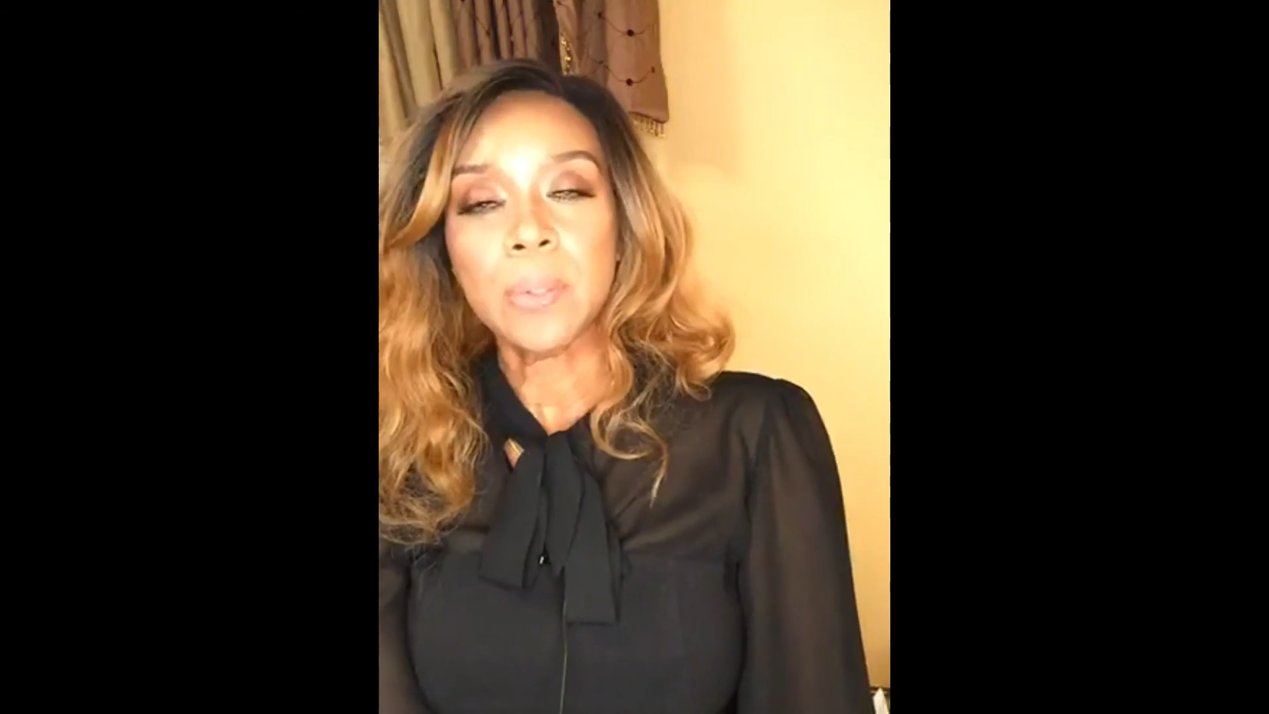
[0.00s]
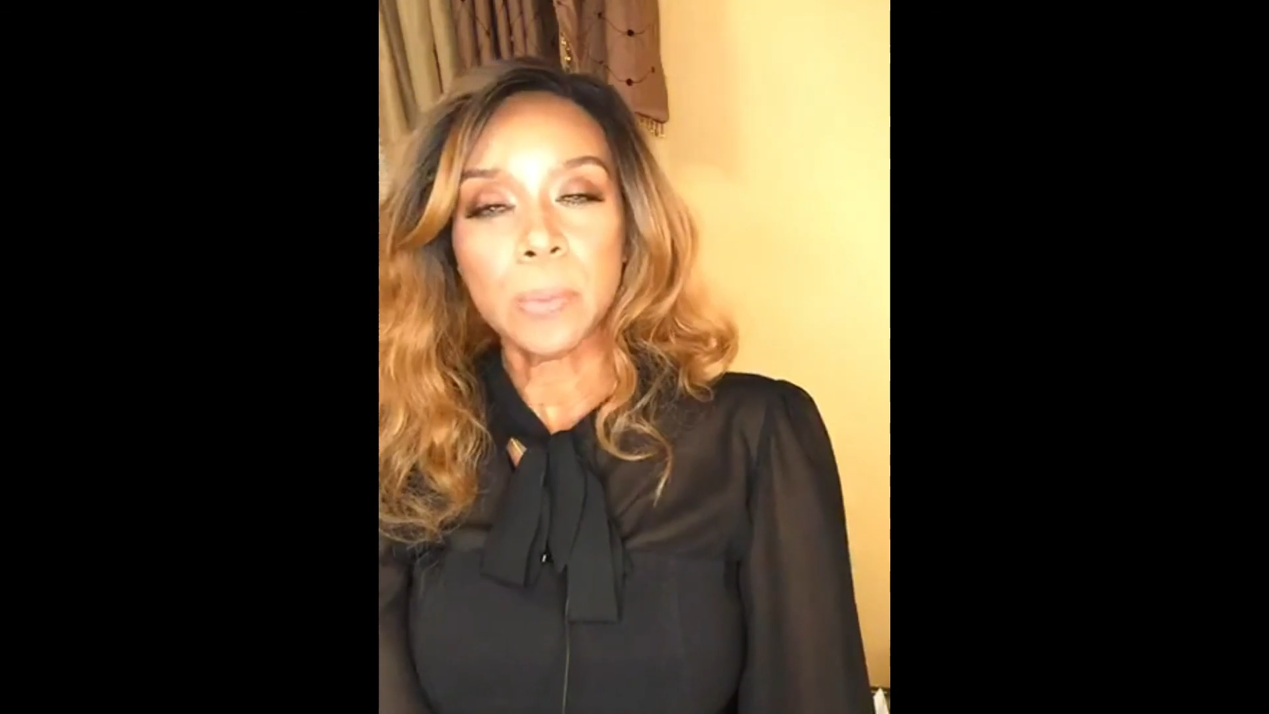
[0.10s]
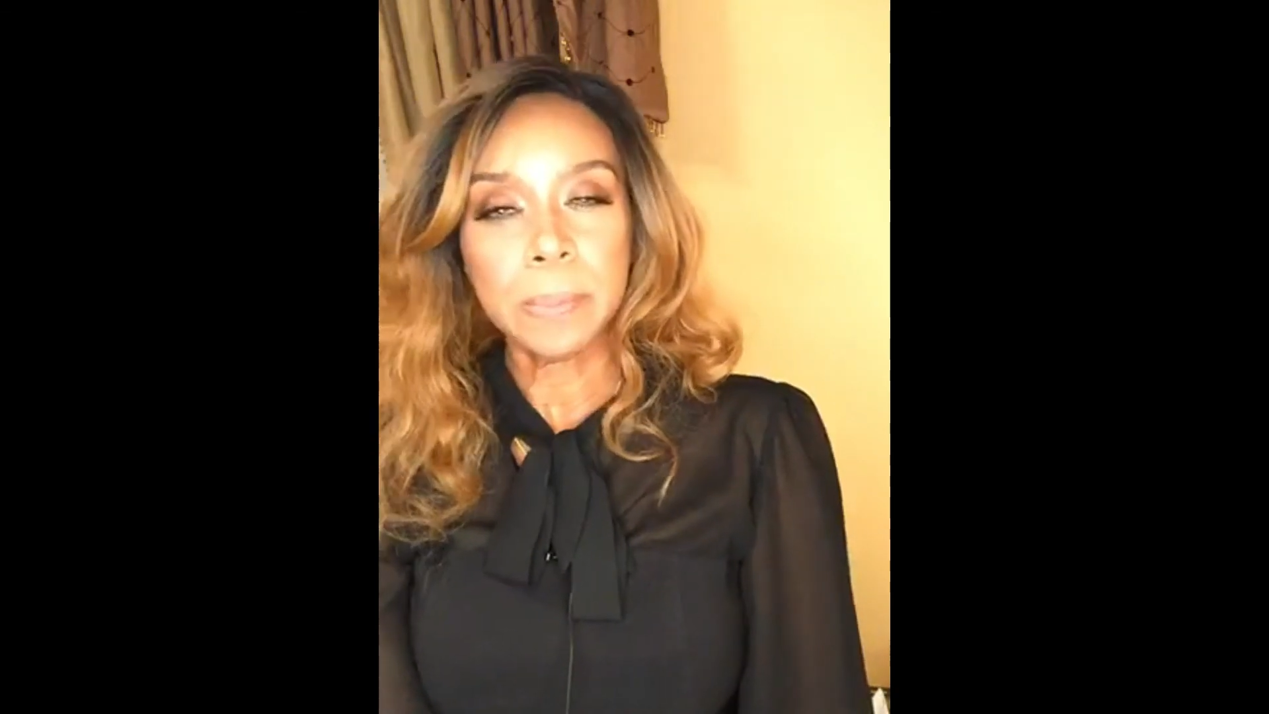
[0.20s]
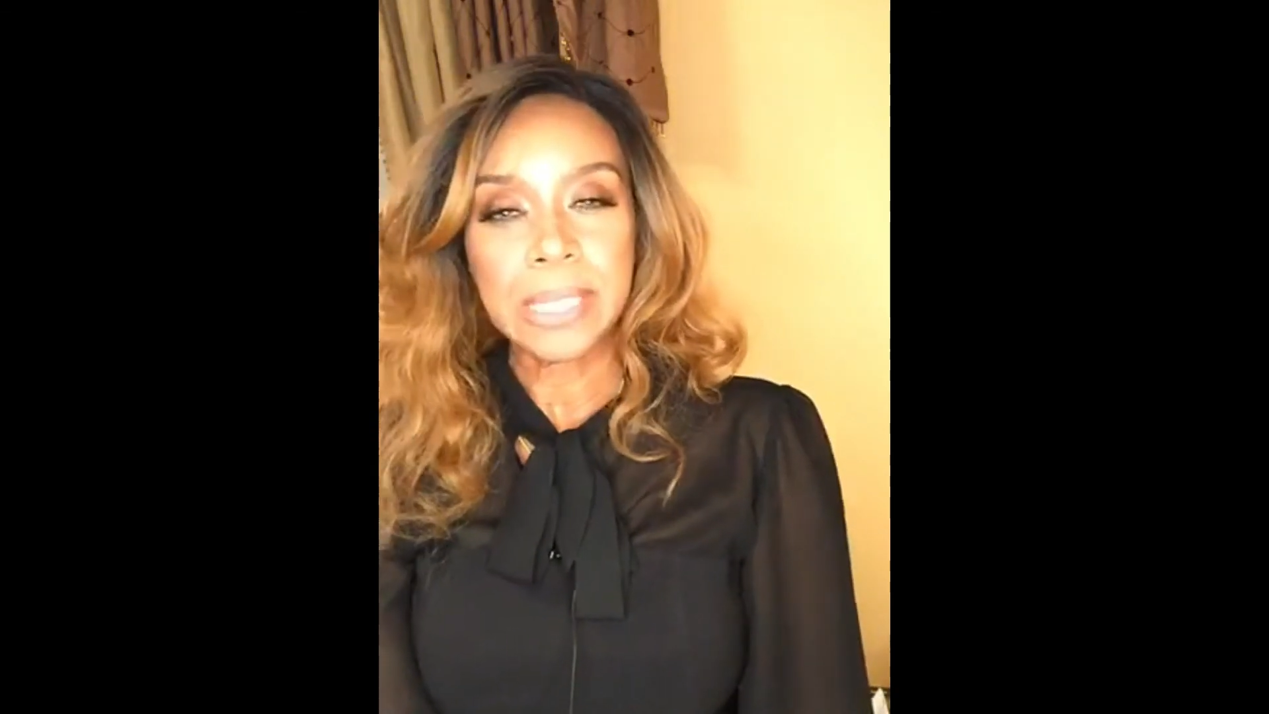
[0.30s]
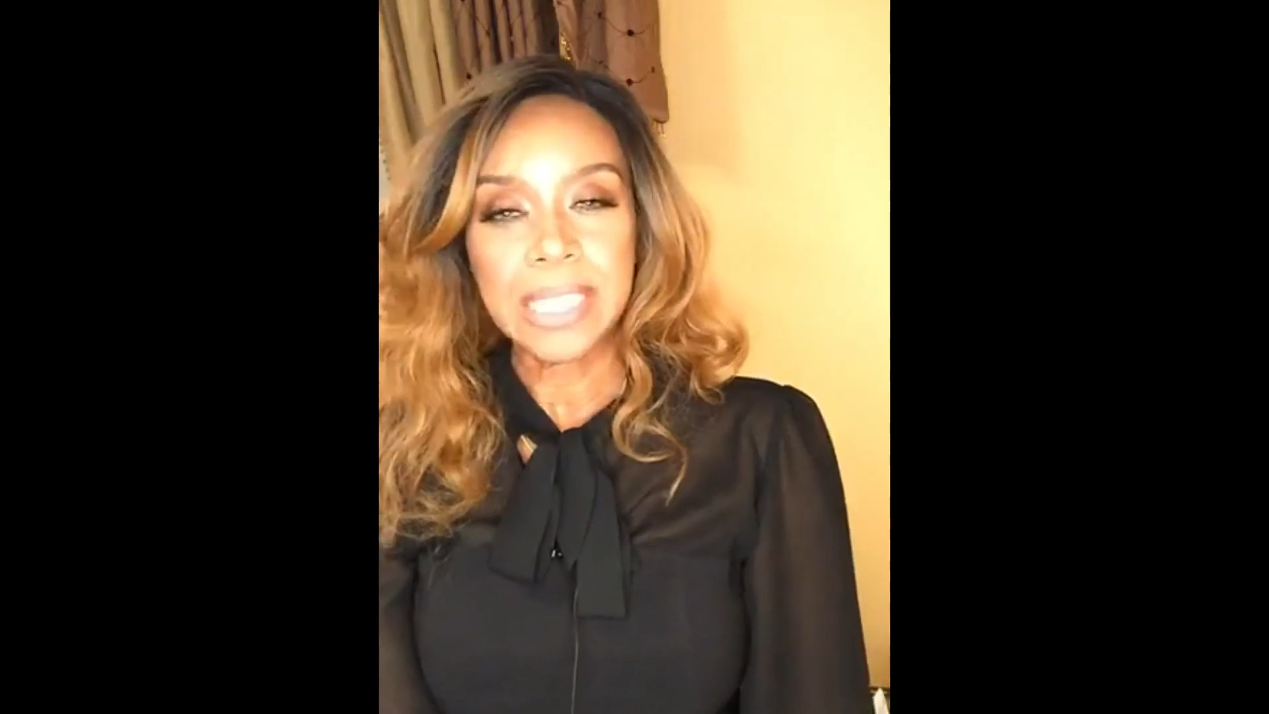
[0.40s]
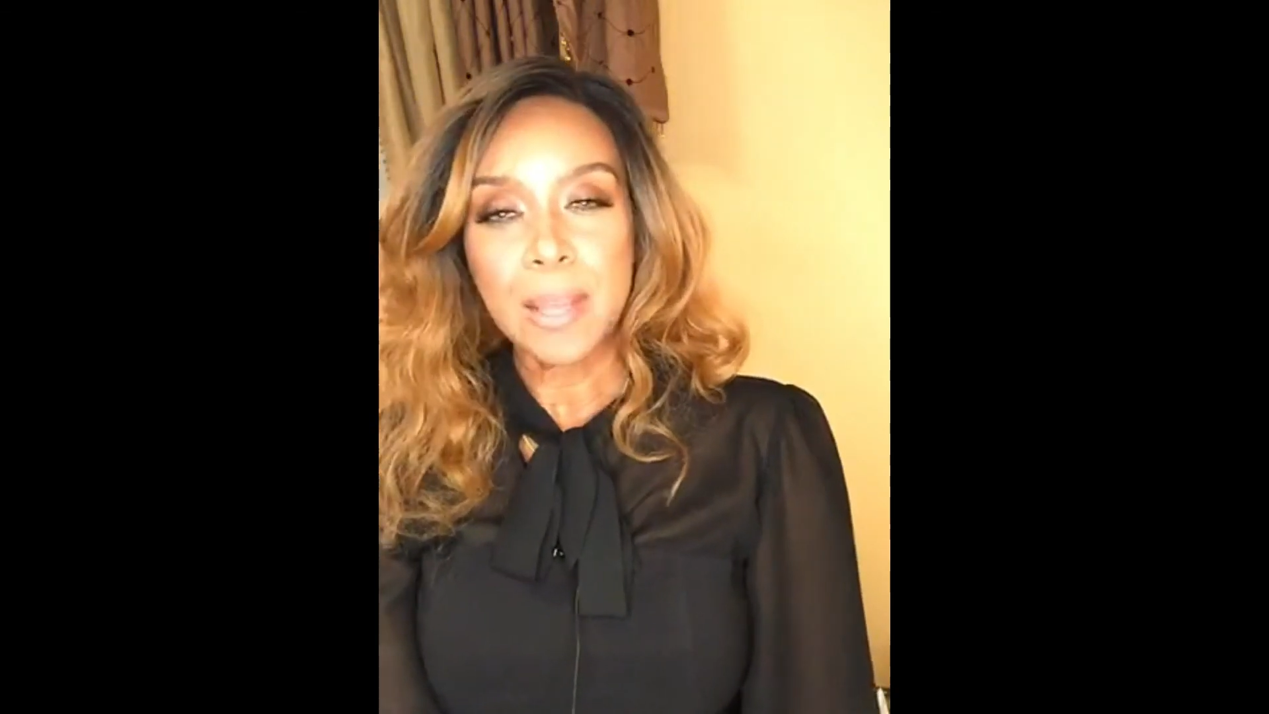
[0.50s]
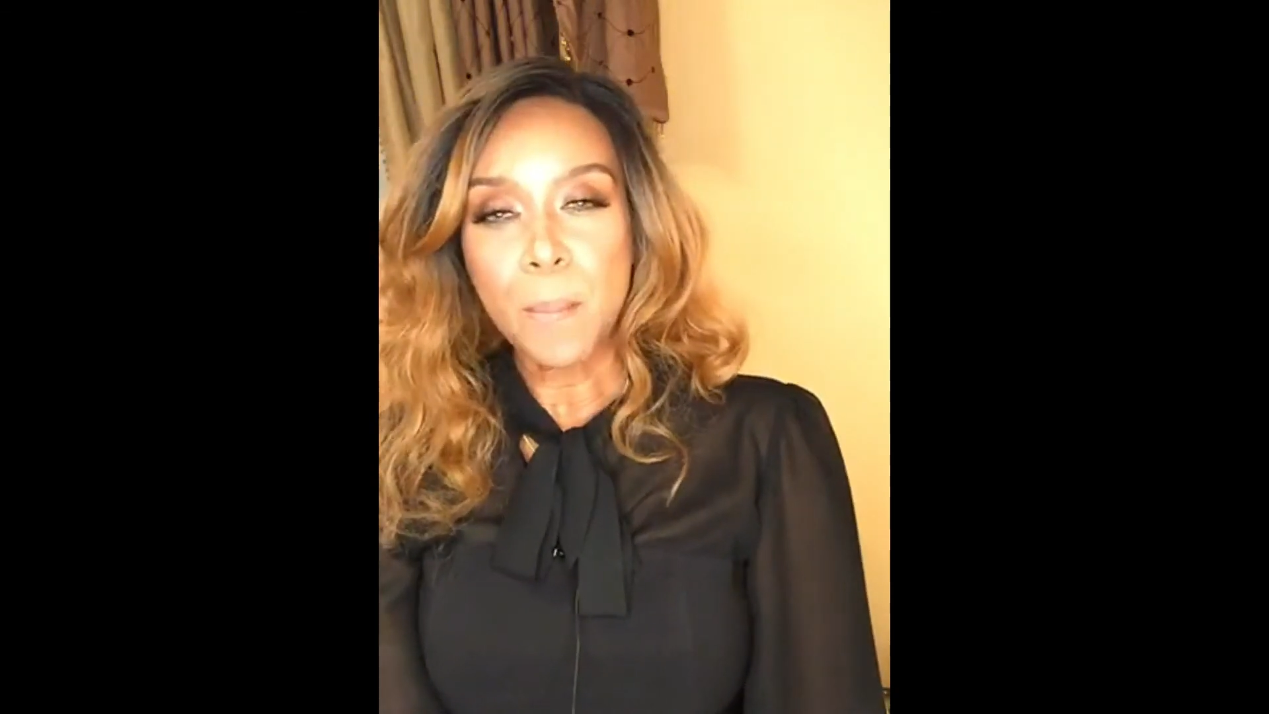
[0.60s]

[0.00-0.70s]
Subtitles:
will be